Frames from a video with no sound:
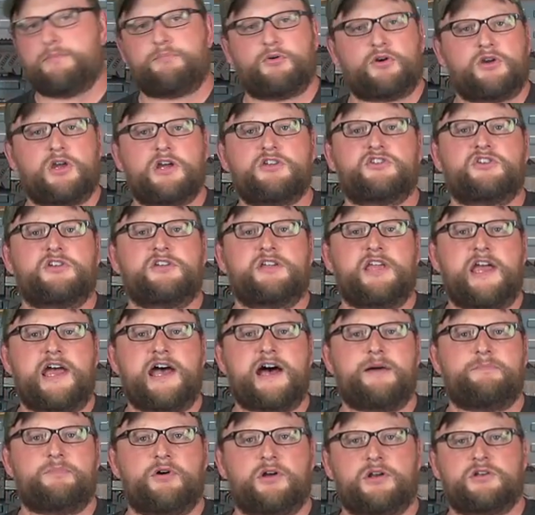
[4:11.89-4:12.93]
percussion
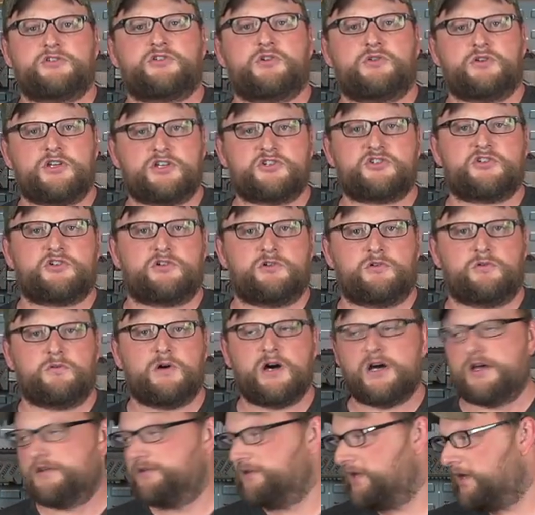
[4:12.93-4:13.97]
cap on a
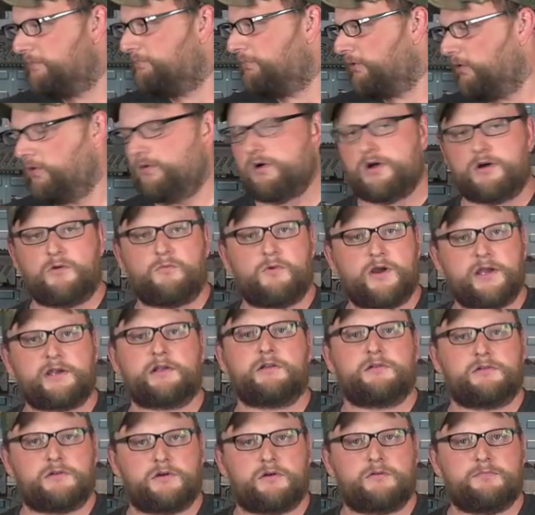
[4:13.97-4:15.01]
traditional nipple on a
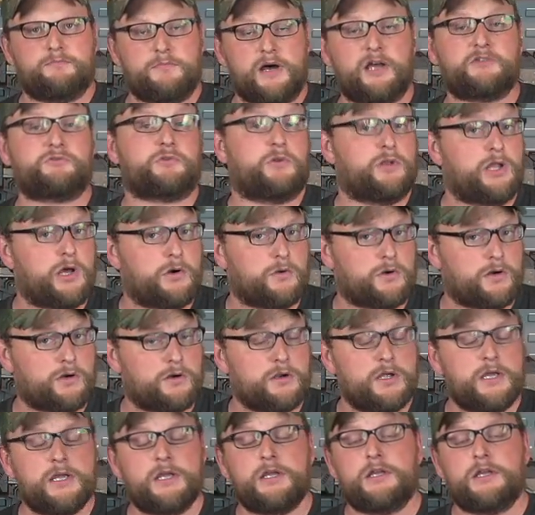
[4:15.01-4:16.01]
regular muzzle loader,